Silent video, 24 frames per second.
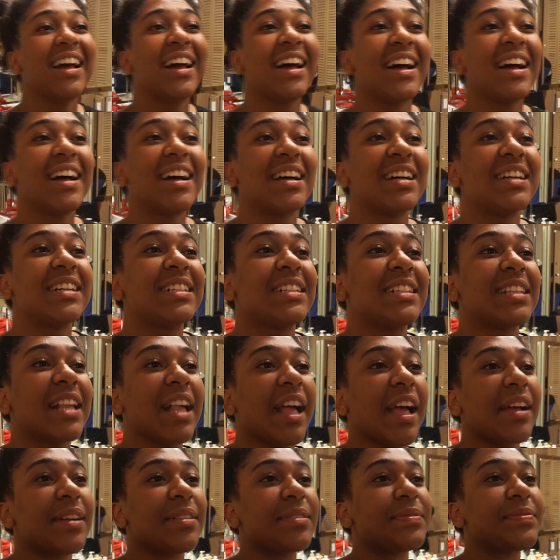I mean, you
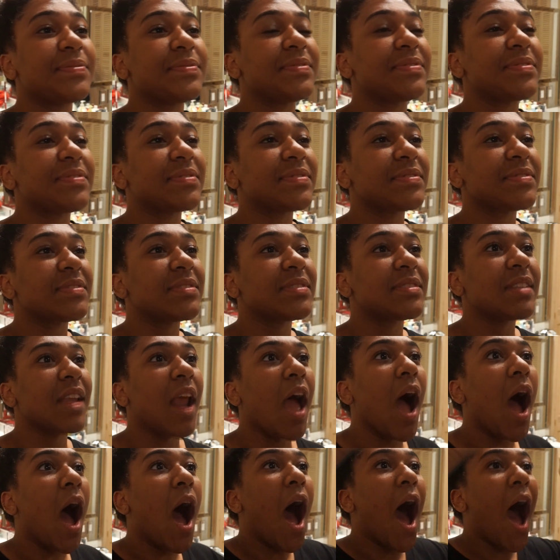could maybe
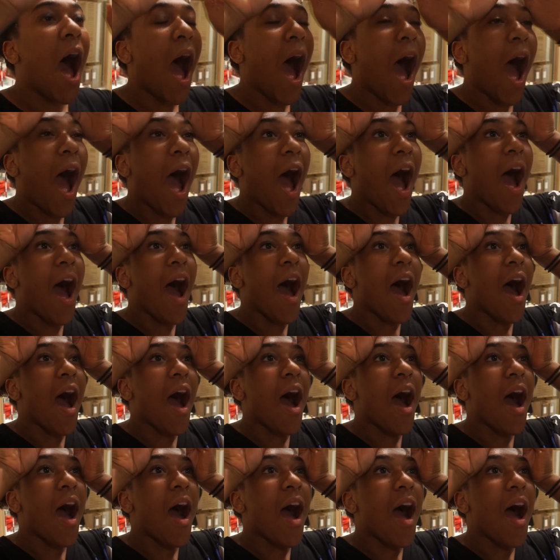work. It's like a.